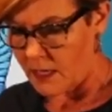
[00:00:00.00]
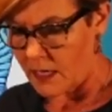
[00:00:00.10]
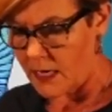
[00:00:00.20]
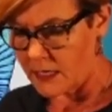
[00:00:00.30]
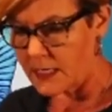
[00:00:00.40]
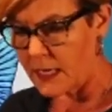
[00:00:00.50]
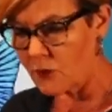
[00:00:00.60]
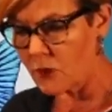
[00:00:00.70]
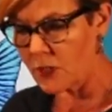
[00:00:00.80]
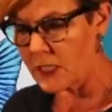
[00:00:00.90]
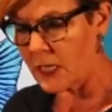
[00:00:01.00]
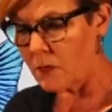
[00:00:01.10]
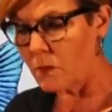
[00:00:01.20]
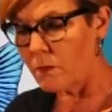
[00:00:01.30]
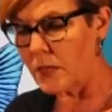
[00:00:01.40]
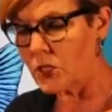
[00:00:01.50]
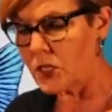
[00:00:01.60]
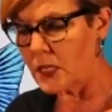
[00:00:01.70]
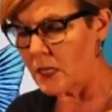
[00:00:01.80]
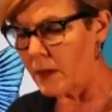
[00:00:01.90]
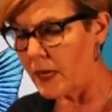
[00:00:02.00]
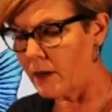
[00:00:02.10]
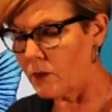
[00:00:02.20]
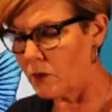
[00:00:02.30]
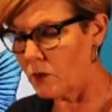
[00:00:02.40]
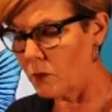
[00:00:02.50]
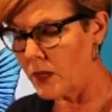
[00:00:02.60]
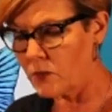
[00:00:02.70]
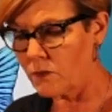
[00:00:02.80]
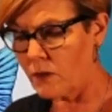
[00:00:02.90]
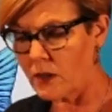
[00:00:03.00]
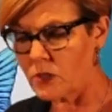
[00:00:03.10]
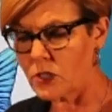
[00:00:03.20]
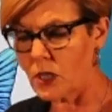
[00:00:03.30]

it's interesting mentioning about the reservoirs.